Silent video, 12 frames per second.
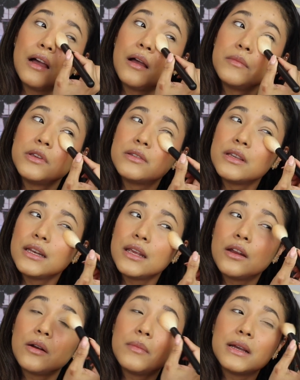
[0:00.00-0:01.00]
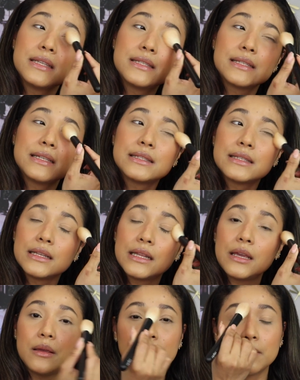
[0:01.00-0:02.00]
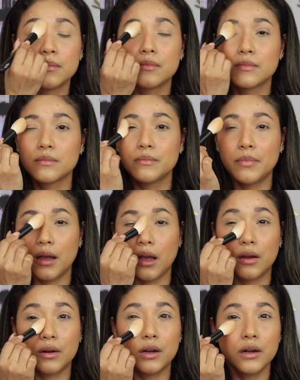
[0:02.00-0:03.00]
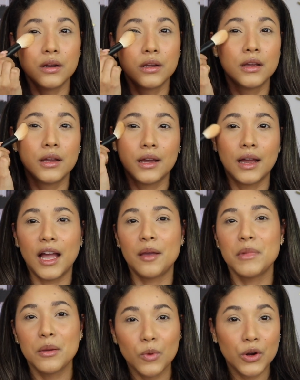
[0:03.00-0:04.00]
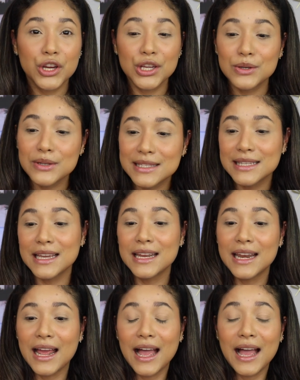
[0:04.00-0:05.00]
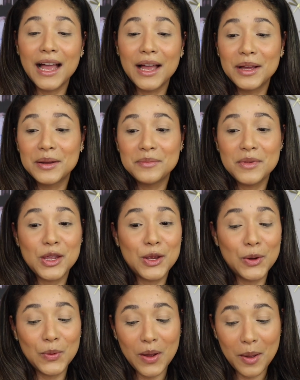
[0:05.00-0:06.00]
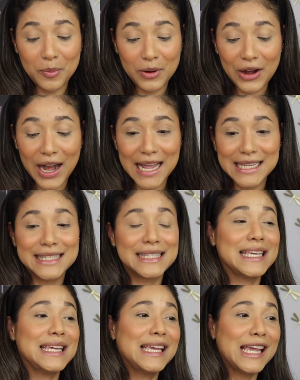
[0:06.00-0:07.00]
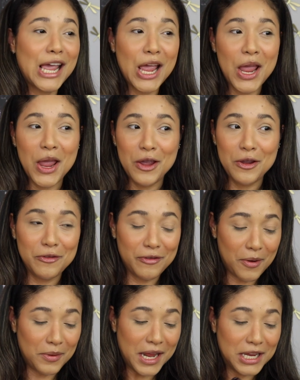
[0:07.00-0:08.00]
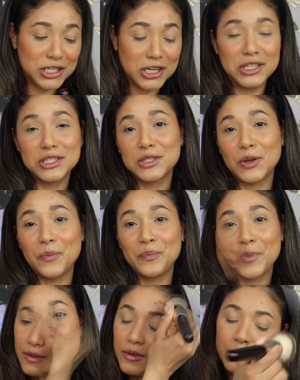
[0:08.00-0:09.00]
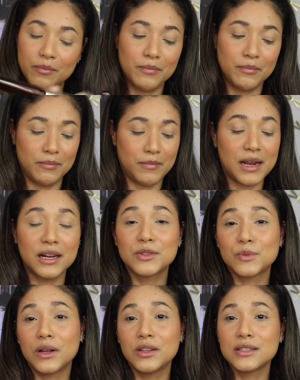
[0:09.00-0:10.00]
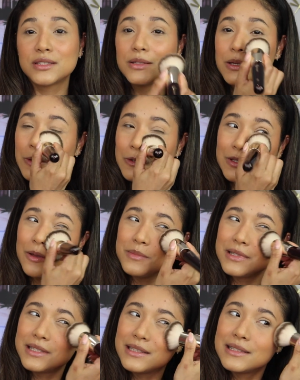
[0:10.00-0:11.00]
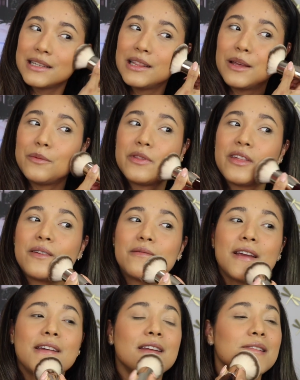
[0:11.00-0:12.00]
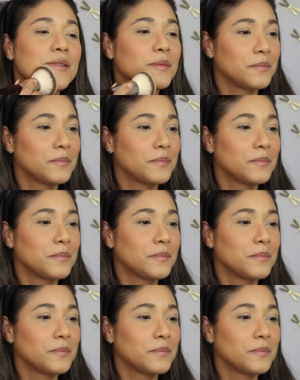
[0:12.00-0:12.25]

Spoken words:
I'm using here my Sicily powder. I mean, we're using, you know, a pricey foundation, so might as well use some Sicily with it, right?